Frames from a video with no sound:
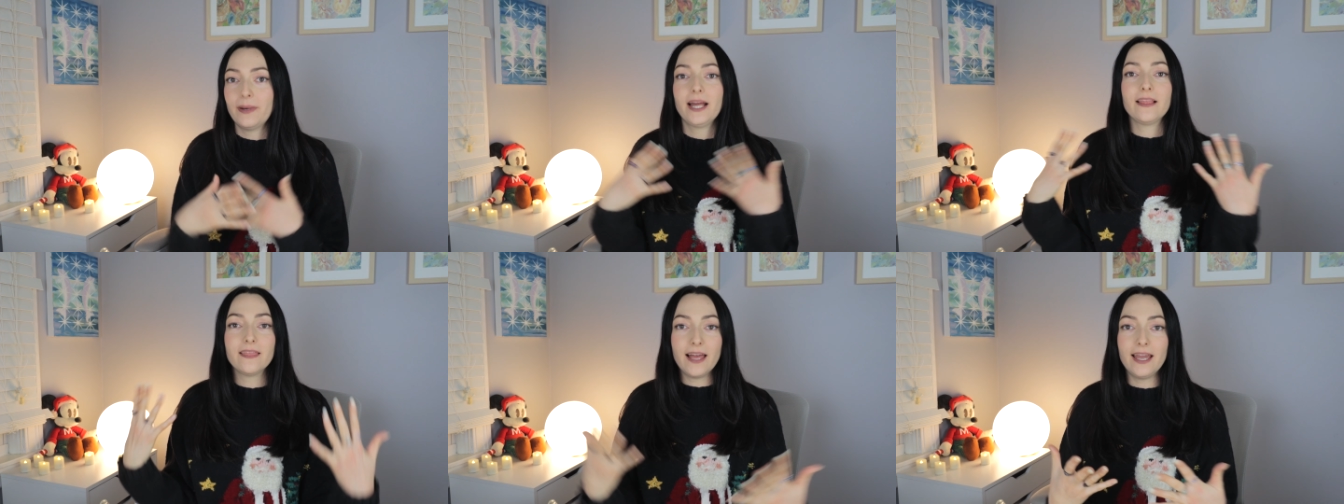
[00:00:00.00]

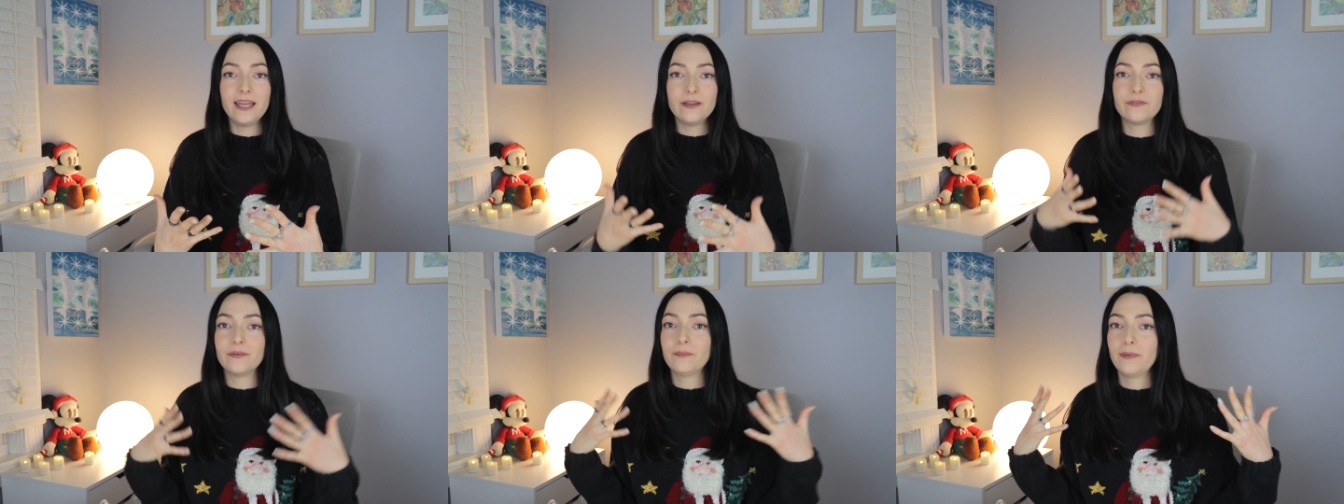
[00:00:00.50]
my
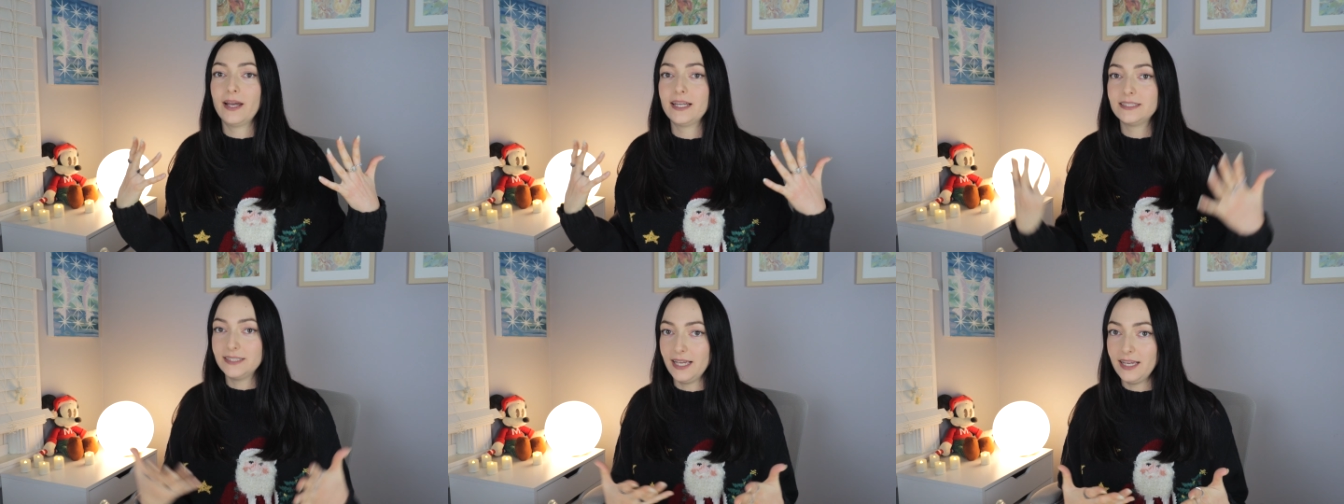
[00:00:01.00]
life,
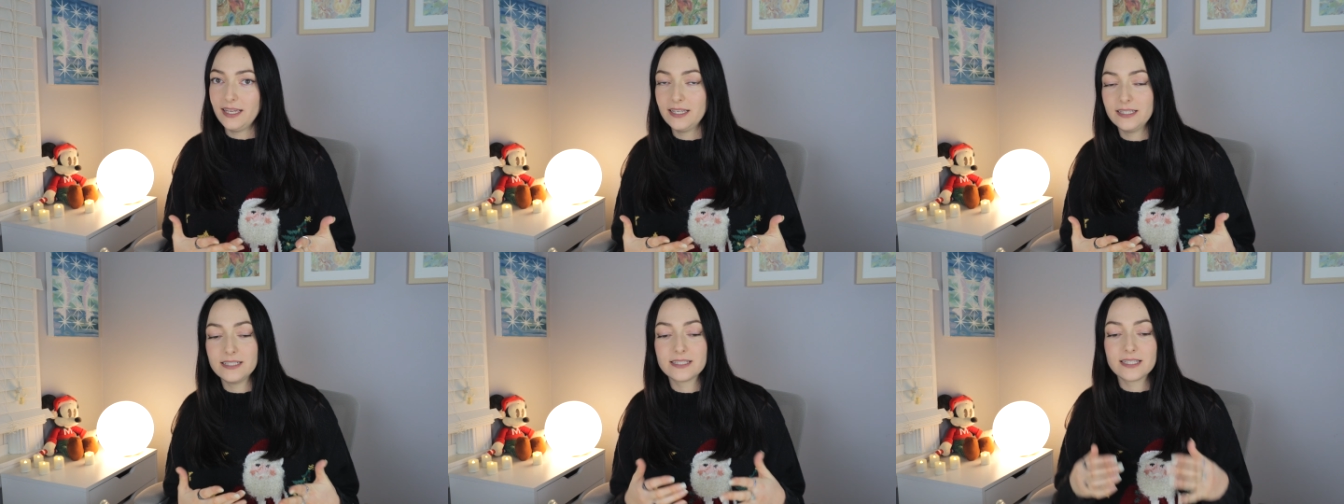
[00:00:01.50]
my
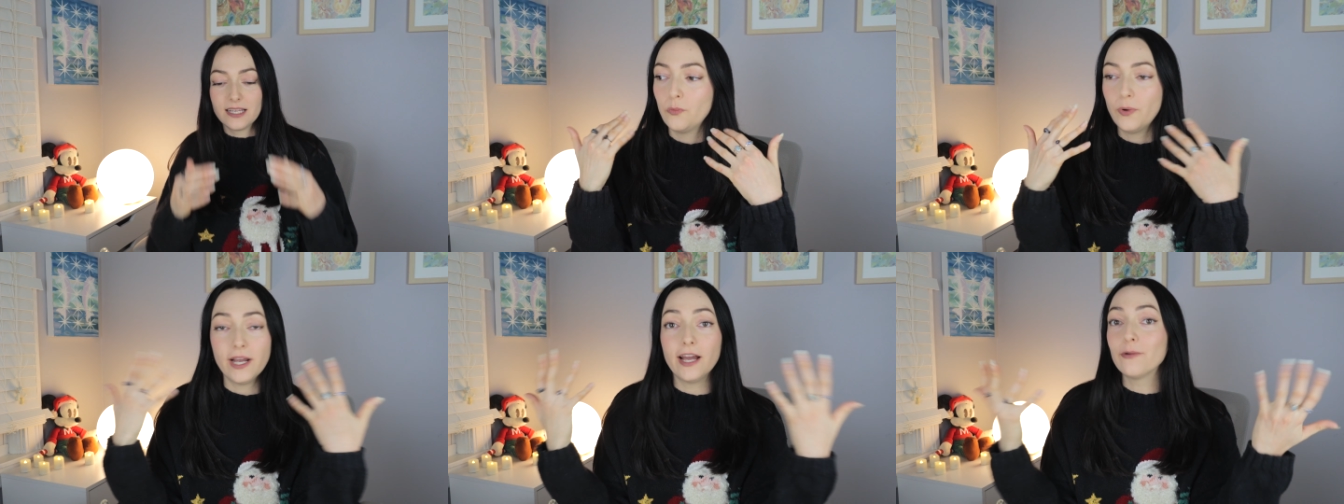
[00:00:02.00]
days,
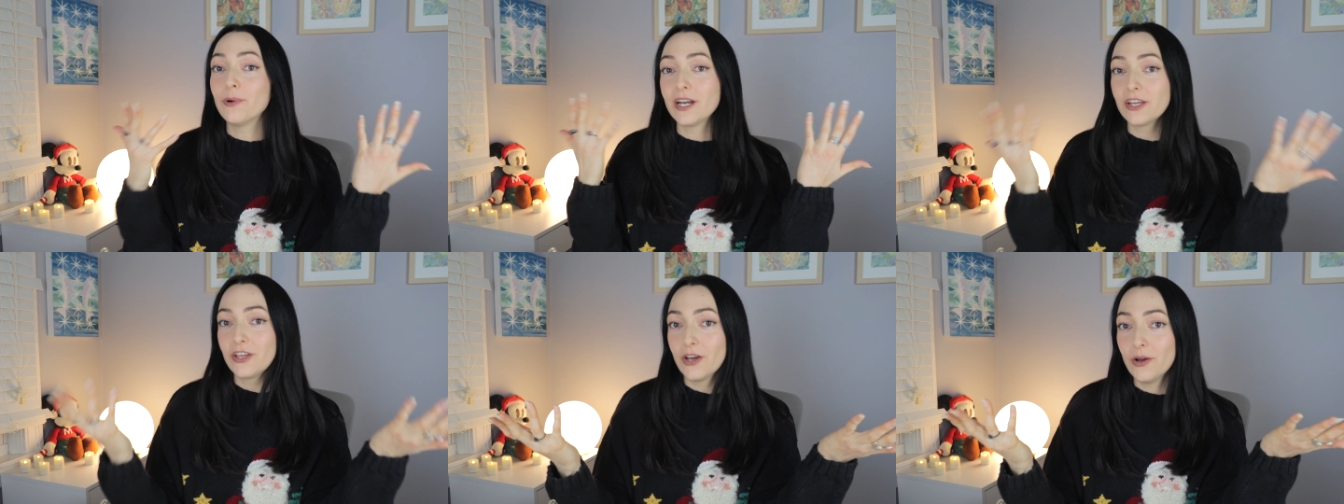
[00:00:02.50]
where I
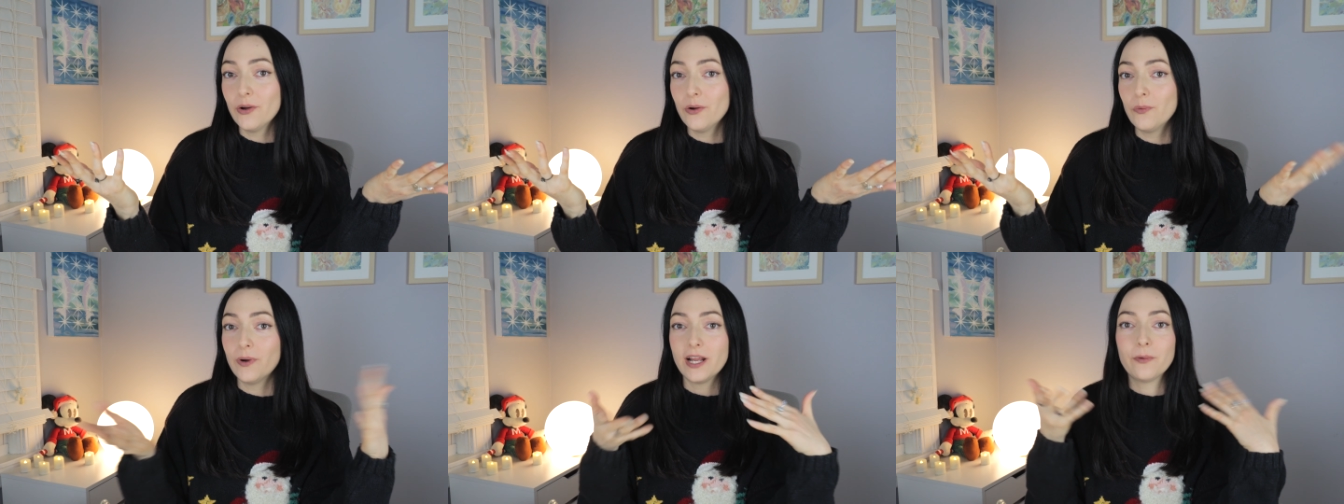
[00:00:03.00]
wanna
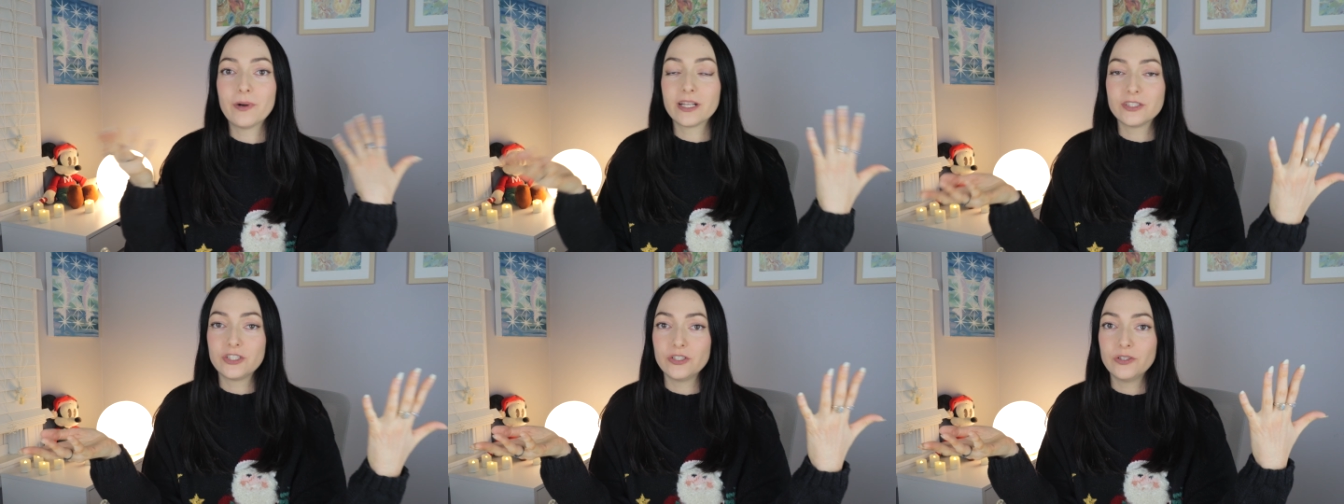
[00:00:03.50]
go, what I
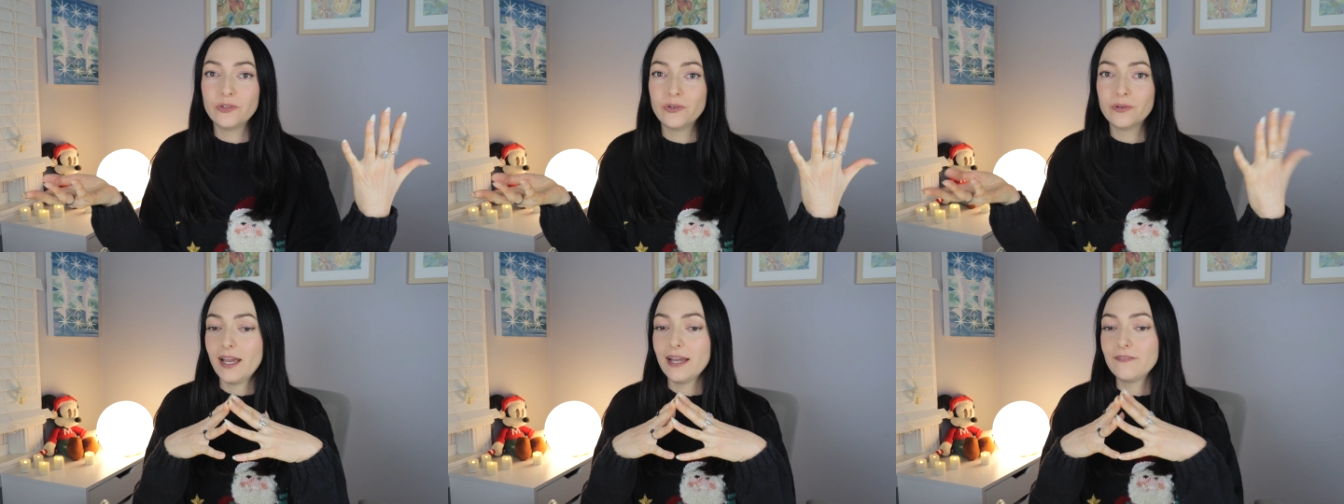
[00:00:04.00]
wanna do?